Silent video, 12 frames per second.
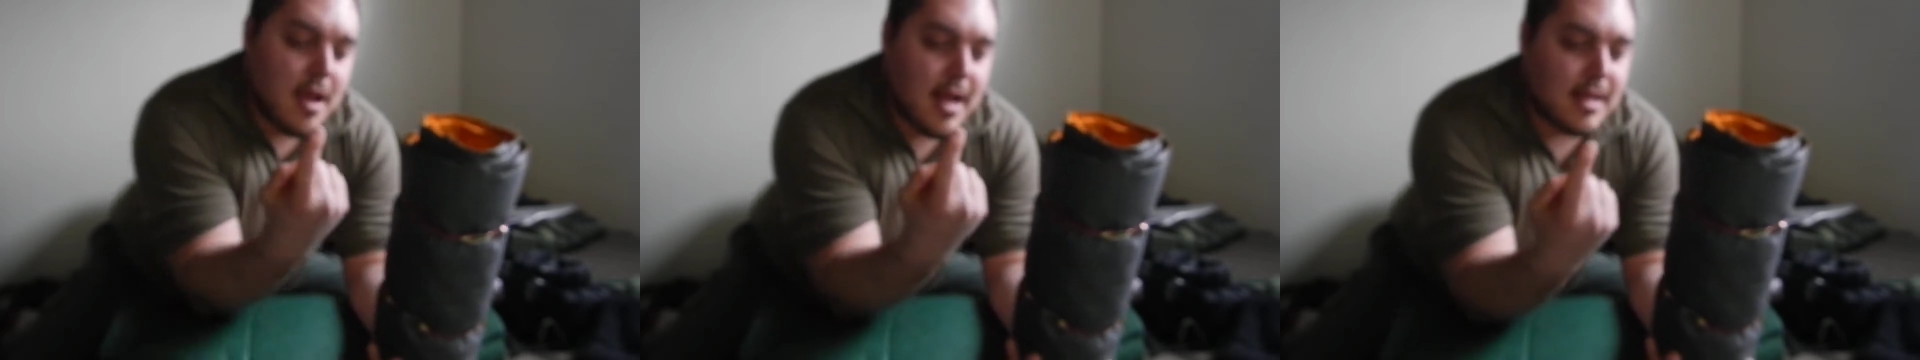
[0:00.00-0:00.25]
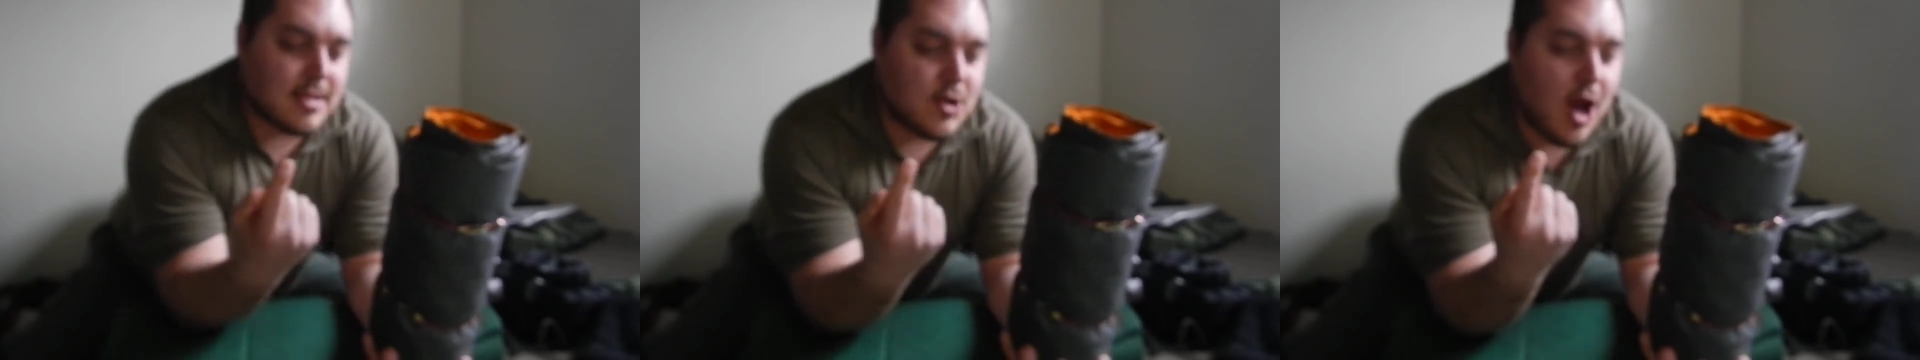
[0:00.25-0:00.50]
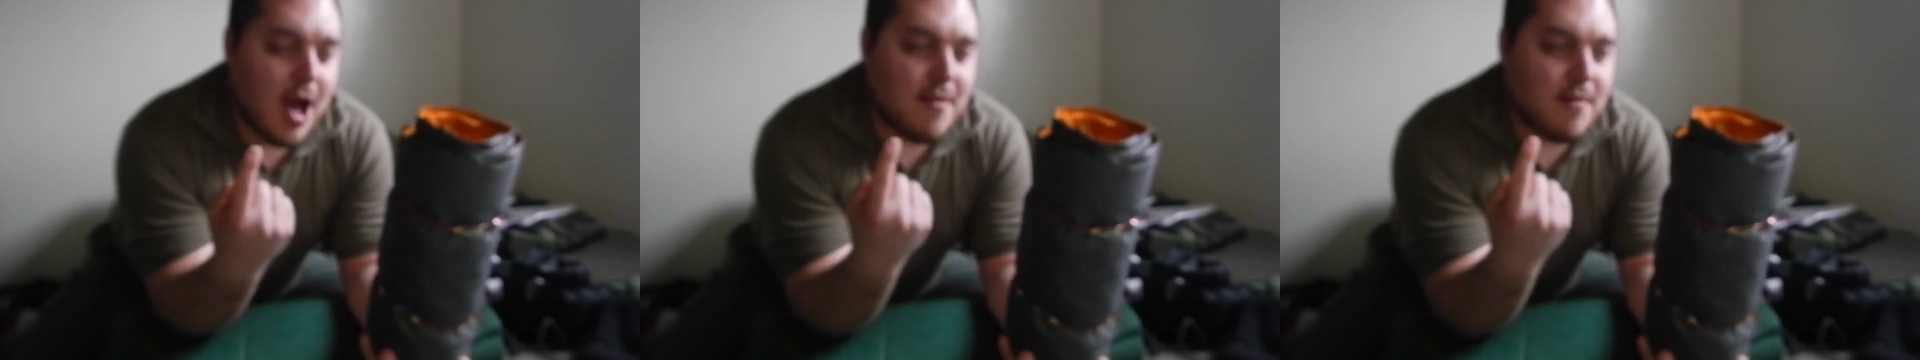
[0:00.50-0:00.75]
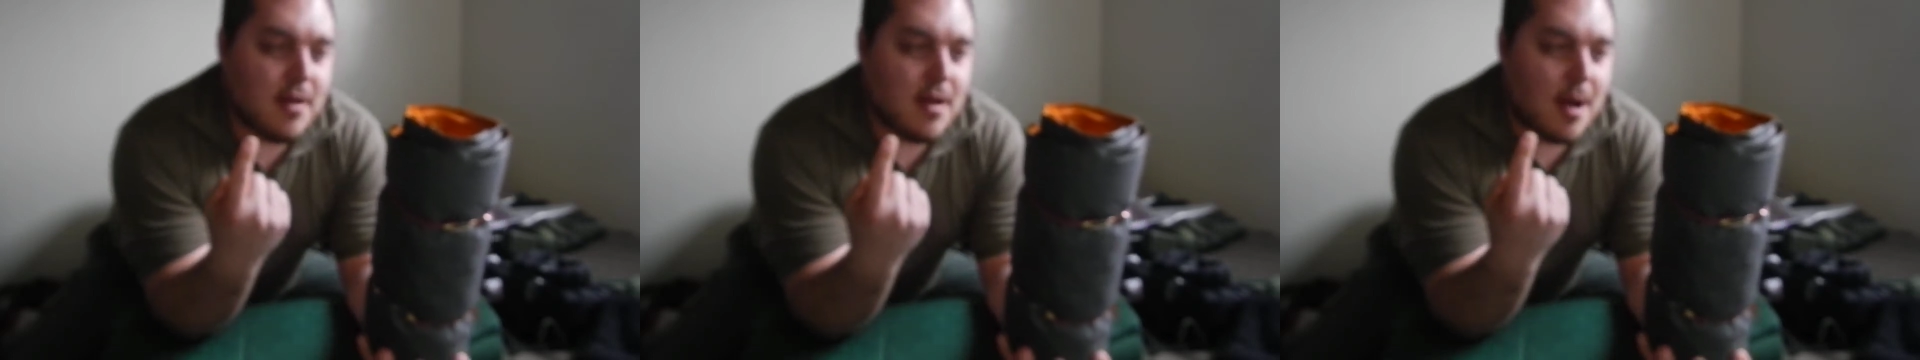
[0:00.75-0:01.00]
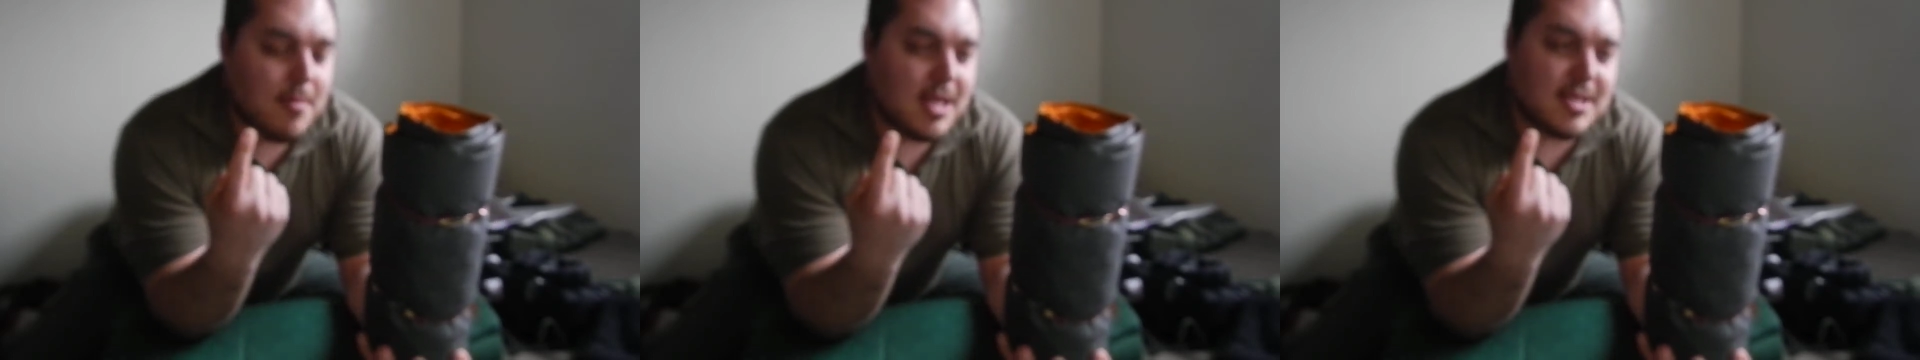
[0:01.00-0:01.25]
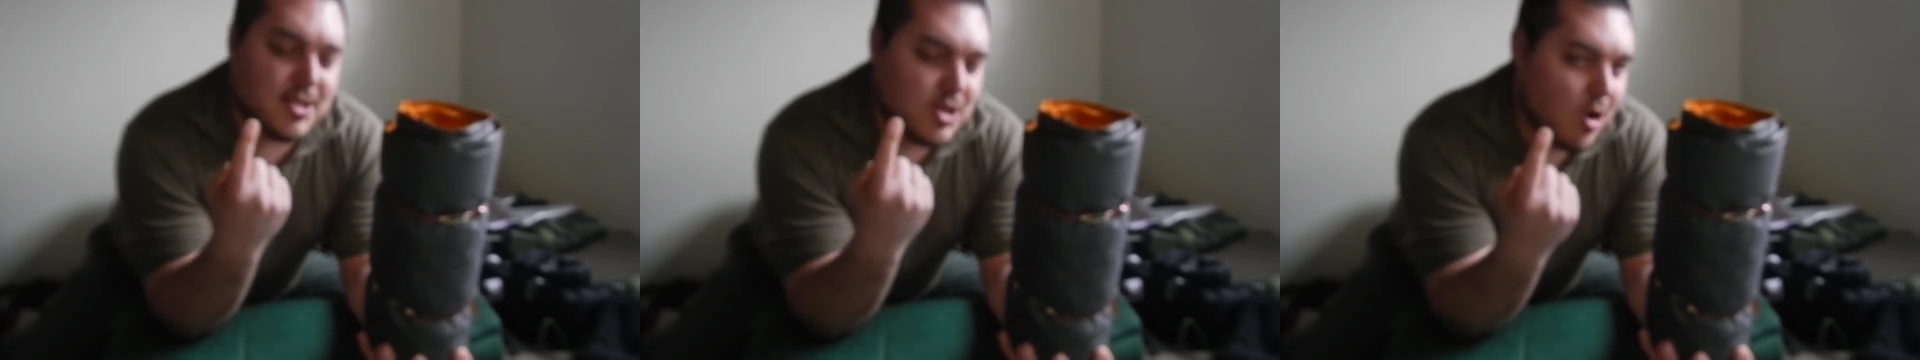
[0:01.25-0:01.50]
It's not, I mean,
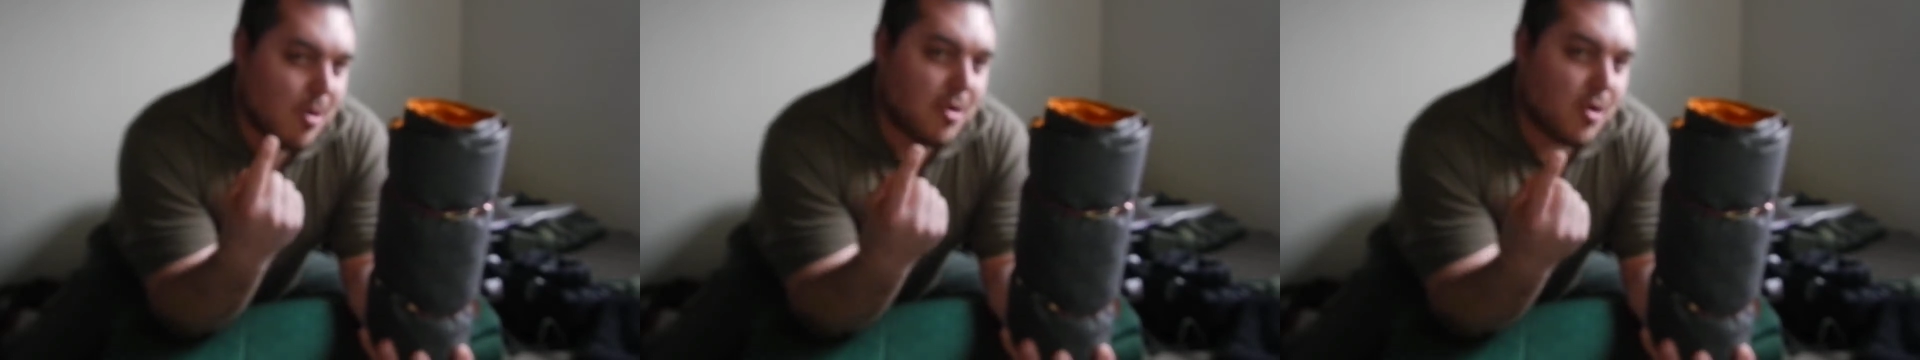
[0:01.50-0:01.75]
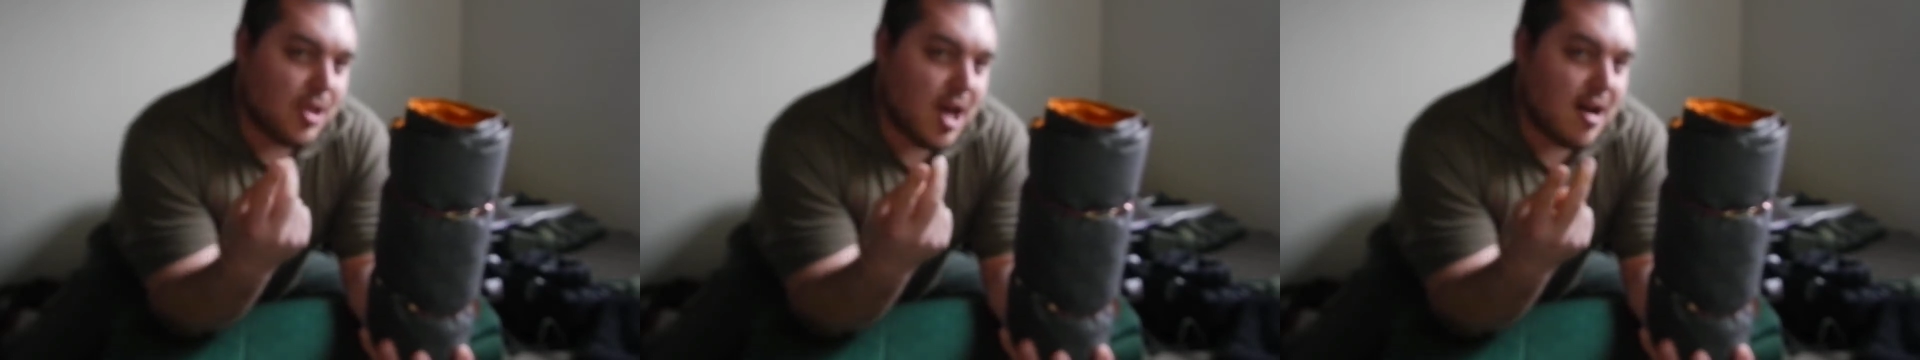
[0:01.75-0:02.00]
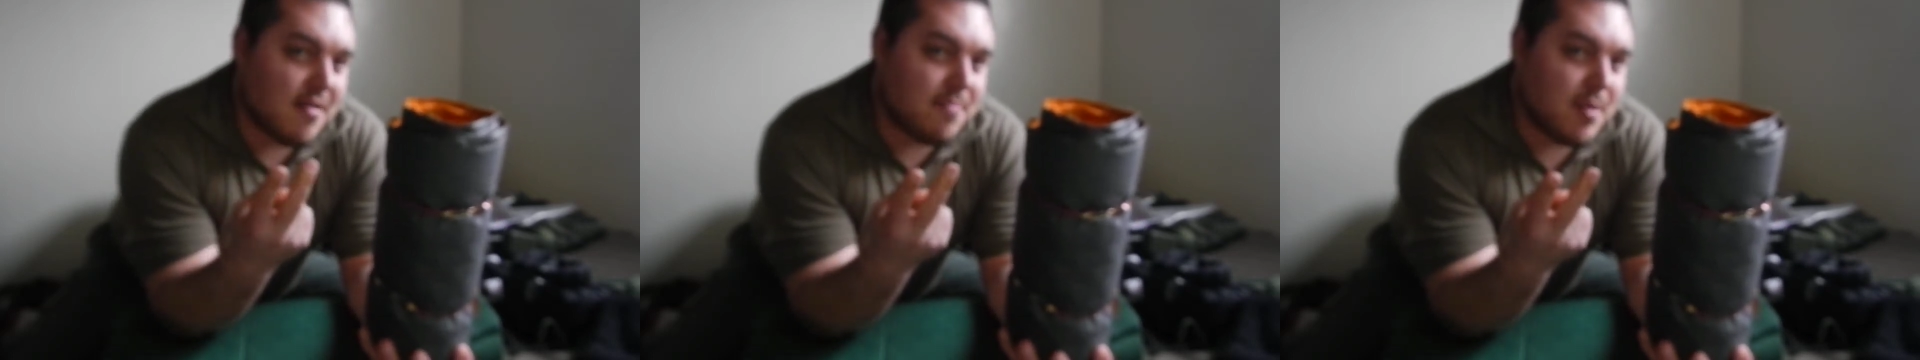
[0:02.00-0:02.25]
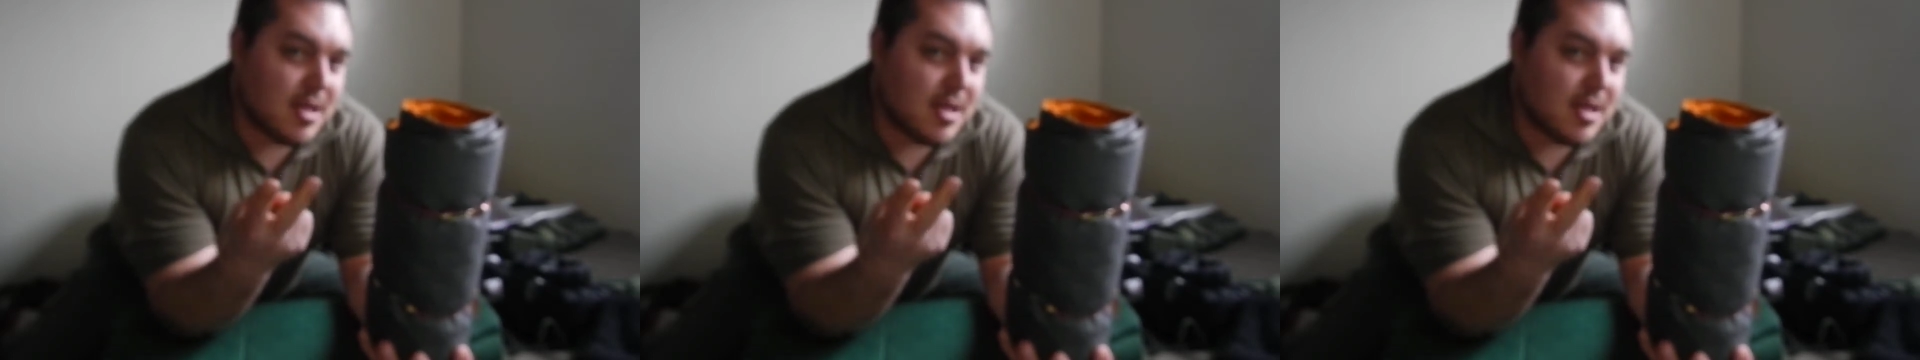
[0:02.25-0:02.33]
it's durable enough,